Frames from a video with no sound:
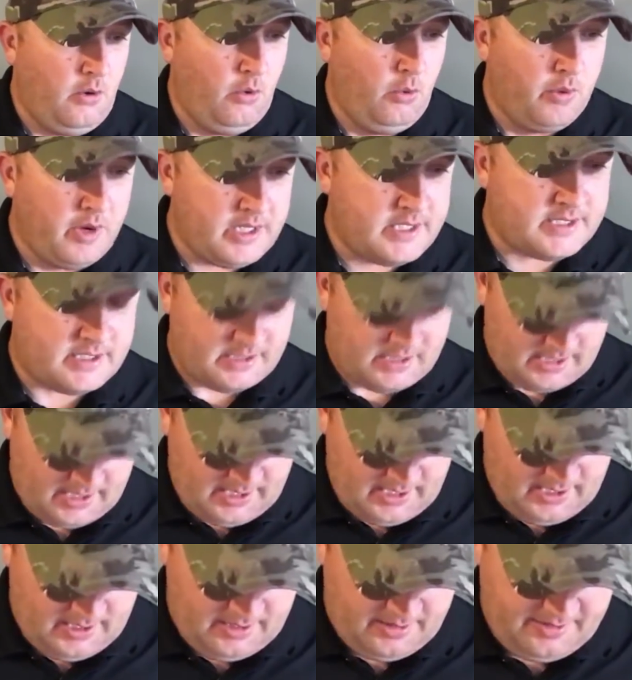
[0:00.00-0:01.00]

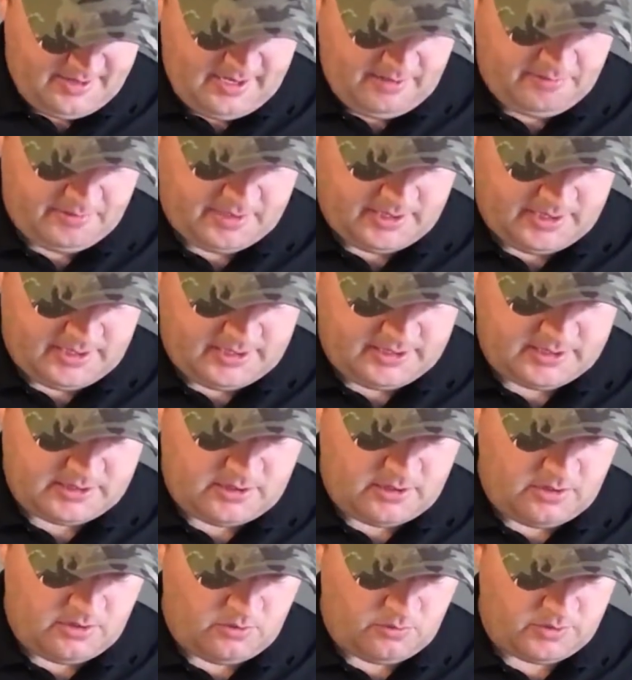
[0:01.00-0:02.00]
recently they released
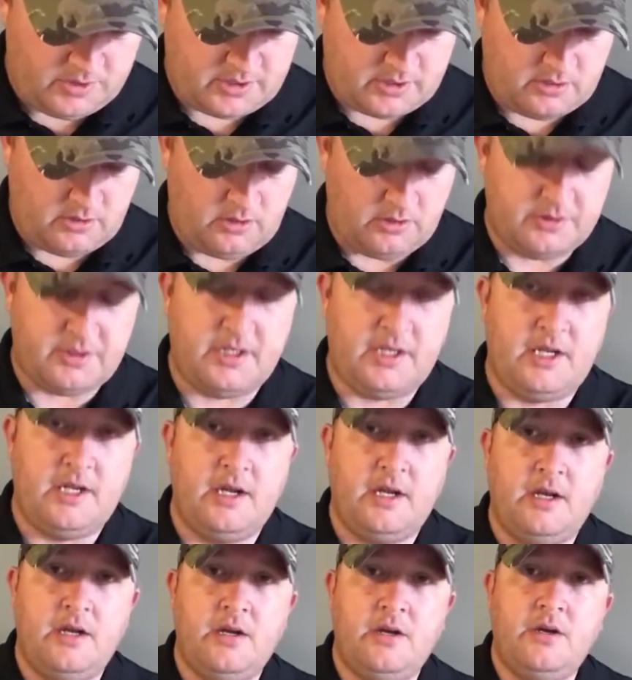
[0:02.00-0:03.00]
what's called the
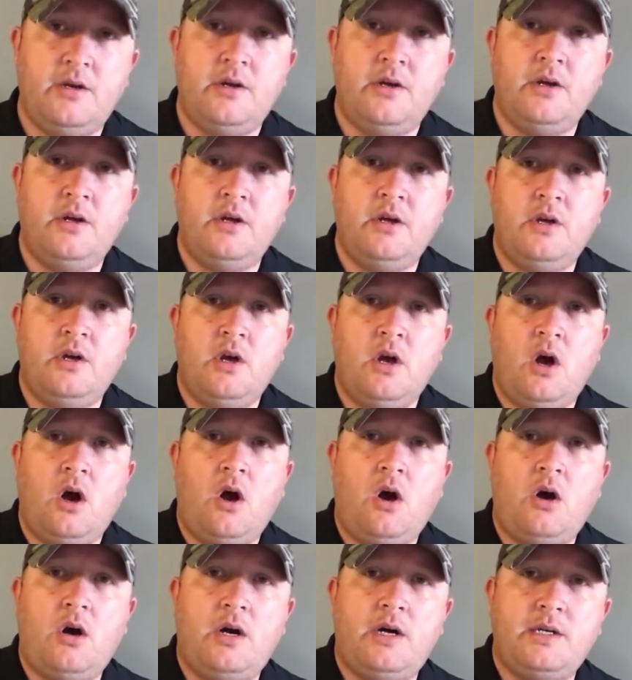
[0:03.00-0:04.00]

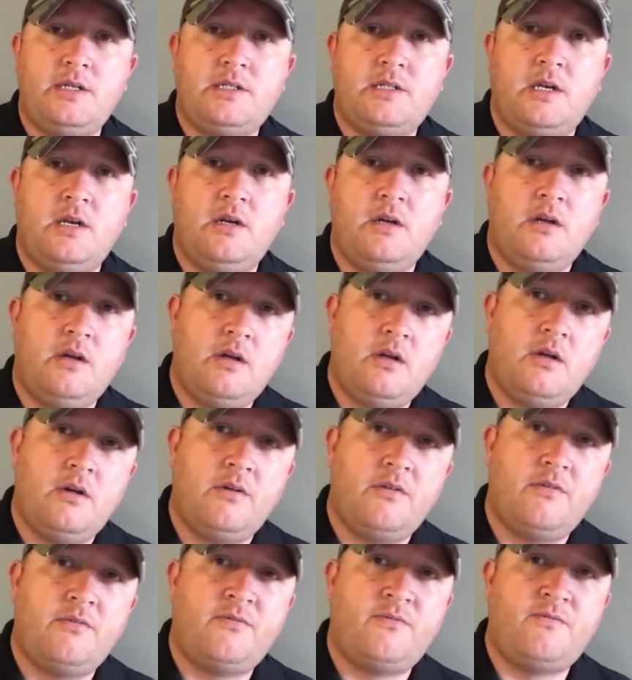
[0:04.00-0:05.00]
Oz
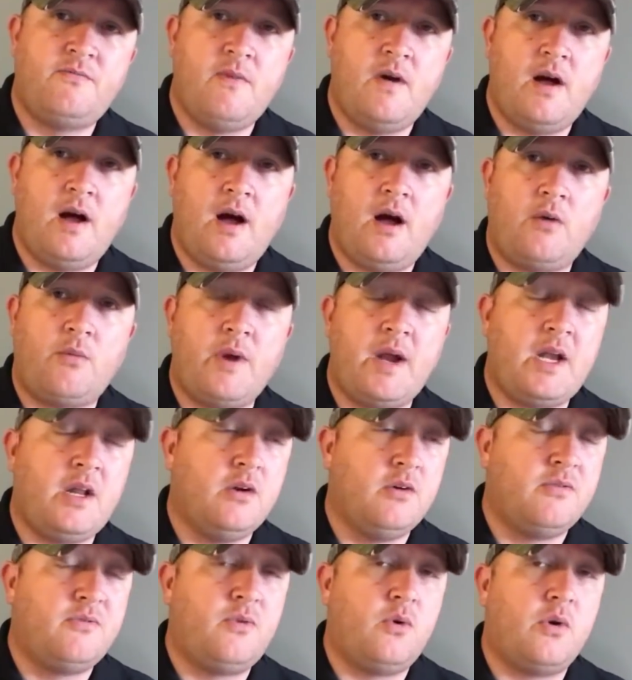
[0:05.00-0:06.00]

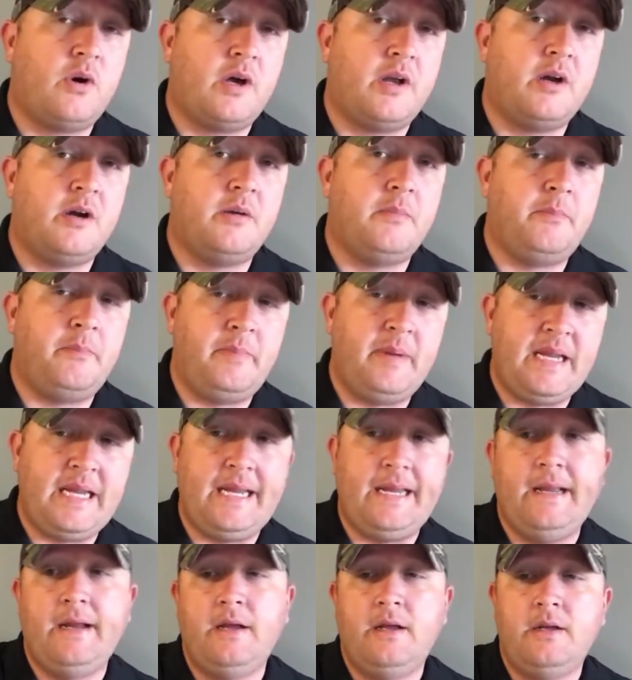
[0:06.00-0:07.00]
Radial
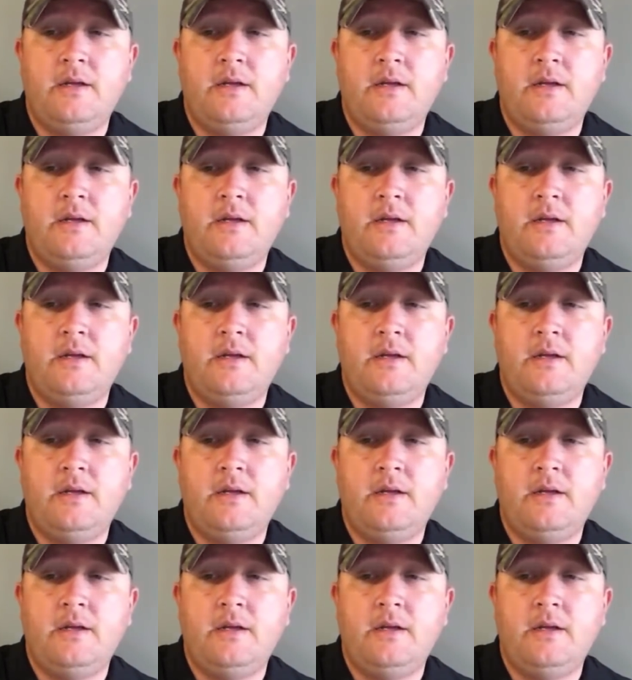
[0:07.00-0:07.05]
400B.